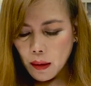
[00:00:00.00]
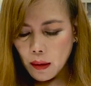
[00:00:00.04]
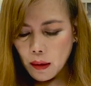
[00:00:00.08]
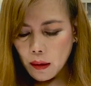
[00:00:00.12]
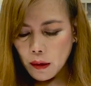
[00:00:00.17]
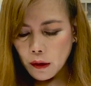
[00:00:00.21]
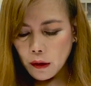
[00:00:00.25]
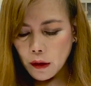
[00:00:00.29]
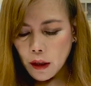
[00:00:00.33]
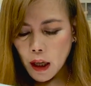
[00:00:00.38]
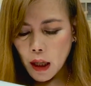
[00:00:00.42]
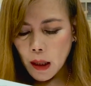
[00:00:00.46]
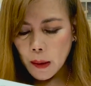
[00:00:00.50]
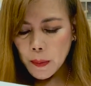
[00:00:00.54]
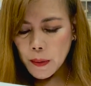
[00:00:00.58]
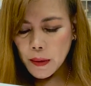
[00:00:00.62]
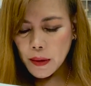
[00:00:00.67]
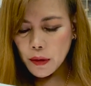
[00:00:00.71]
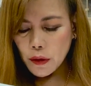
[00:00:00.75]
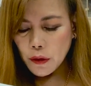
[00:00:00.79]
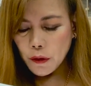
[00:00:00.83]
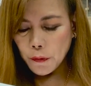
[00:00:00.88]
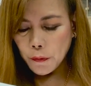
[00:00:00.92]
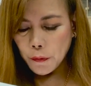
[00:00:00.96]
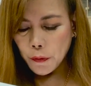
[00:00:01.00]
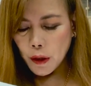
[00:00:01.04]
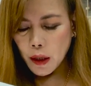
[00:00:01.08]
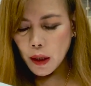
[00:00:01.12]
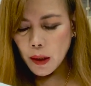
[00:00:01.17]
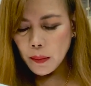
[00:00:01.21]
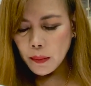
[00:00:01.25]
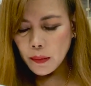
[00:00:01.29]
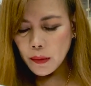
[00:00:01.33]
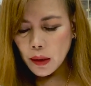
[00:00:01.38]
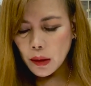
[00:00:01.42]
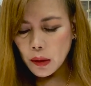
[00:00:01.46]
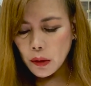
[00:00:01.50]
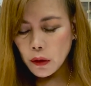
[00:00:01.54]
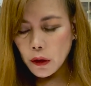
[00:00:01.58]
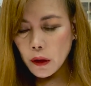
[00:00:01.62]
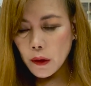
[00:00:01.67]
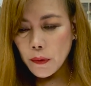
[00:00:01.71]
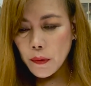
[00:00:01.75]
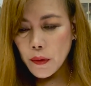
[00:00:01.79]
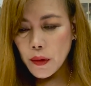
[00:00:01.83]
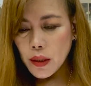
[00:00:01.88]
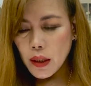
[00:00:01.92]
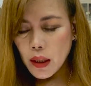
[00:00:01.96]
It helps to firm the look
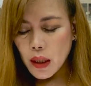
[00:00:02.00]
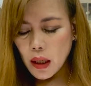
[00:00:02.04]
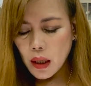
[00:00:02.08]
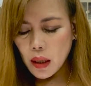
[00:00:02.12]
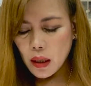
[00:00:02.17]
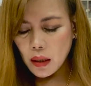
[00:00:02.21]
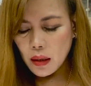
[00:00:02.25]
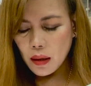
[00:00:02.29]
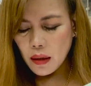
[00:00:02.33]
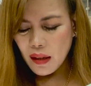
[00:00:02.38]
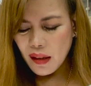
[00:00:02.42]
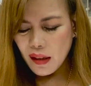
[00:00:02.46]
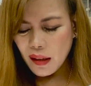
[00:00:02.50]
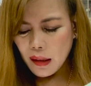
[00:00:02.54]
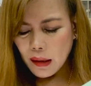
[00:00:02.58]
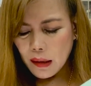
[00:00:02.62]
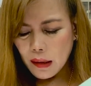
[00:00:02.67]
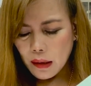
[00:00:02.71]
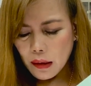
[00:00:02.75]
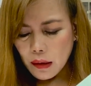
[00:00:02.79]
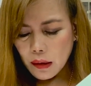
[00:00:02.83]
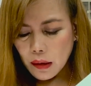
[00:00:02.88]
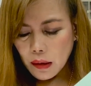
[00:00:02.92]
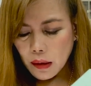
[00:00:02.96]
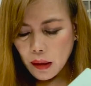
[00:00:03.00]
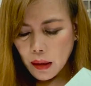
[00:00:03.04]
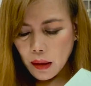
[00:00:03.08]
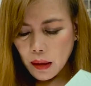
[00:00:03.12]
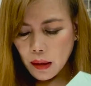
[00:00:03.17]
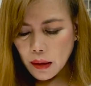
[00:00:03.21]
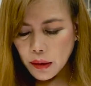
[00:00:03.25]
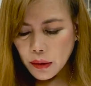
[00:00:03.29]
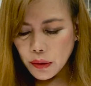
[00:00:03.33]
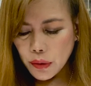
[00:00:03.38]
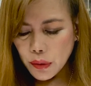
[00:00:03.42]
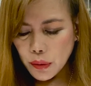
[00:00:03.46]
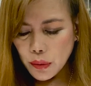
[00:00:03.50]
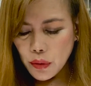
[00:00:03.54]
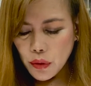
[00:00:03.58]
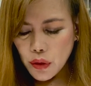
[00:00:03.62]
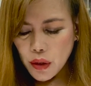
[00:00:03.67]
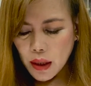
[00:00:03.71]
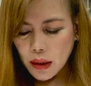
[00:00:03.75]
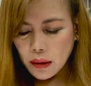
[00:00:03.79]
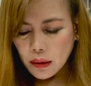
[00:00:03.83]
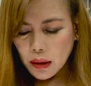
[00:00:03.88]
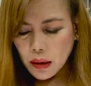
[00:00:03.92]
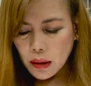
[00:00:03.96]
of skin through
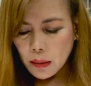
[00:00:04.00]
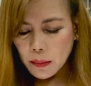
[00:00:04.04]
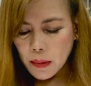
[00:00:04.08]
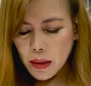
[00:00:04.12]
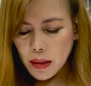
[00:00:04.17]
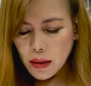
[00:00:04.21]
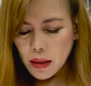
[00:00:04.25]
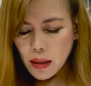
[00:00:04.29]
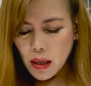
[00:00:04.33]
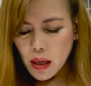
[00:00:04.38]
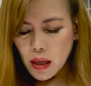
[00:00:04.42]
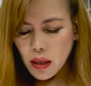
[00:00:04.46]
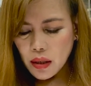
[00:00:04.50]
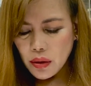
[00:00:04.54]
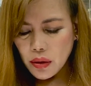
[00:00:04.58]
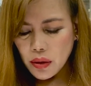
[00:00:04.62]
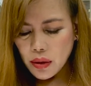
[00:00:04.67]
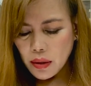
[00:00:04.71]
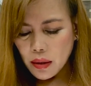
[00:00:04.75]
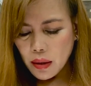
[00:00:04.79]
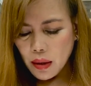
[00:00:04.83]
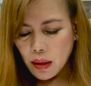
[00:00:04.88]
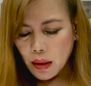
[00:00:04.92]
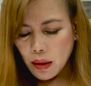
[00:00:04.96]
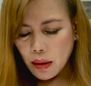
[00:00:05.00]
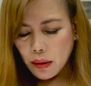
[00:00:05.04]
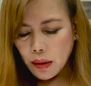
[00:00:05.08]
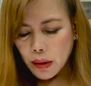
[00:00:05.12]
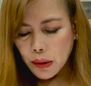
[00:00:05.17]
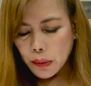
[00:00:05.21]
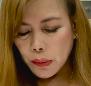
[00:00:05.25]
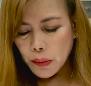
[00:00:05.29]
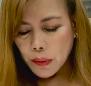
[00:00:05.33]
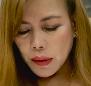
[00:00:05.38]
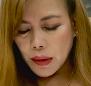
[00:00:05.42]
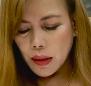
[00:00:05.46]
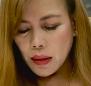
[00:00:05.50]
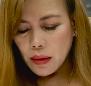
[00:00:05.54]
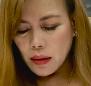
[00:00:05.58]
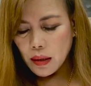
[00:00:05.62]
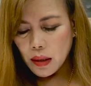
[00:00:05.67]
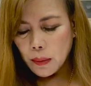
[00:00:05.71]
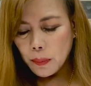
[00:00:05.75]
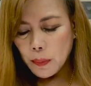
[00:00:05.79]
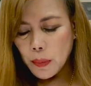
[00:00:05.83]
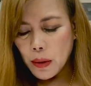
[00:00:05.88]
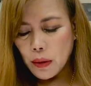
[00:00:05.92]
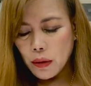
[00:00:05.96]
gentle massage, reduces
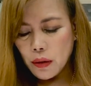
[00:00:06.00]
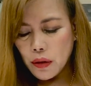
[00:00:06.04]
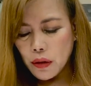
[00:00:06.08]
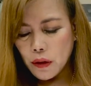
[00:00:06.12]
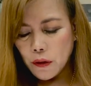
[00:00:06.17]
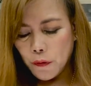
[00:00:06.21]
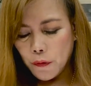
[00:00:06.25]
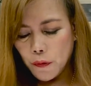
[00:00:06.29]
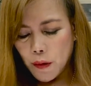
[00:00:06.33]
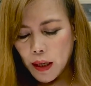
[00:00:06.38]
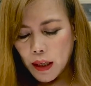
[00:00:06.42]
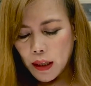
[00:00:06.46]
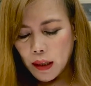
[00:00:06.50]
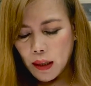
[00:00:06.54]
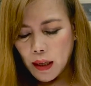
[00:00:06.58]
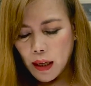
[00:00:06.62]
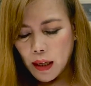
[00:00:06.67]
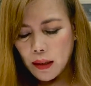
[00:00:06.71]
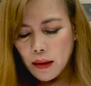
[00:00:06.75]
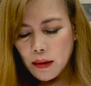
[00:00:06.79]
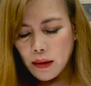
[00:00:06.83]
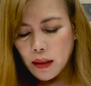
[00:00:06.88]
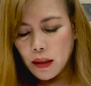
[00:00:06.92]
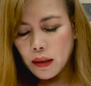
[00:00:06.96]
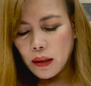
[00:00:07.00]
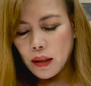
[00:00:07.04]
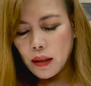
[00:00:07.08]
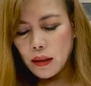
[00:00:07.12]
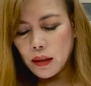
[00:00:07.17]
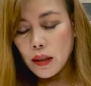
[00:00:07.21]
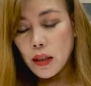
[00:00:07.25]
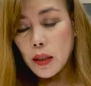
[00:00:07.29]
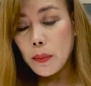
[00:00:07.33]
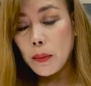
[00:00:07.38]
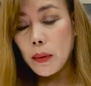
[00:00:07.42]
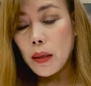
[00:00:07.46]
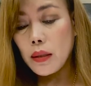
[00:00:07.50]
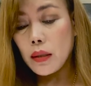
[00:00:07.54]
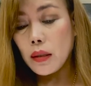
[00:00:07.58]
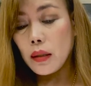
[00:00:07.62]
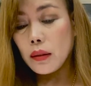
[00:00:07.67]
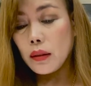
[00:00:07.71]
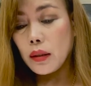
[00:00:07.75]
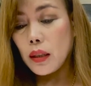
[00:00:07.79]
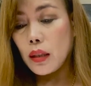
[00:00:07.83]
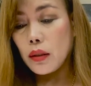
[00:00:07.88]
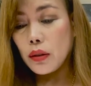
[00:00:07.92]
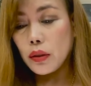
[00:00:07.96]
the appearance of fine lines, and eases
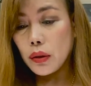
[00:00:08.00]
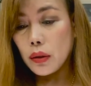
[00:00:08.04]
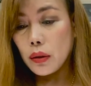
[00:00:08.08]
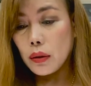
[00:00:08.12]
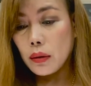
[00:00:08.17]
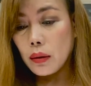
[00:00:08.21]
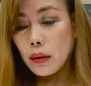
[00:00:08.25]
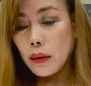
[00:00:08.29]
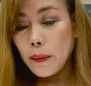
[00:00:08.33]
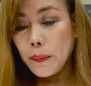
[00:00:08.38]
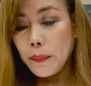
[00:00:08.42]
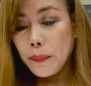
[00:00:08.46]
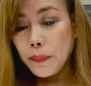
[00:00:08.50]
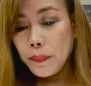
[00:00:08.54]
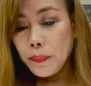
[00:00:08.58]
muscle tension.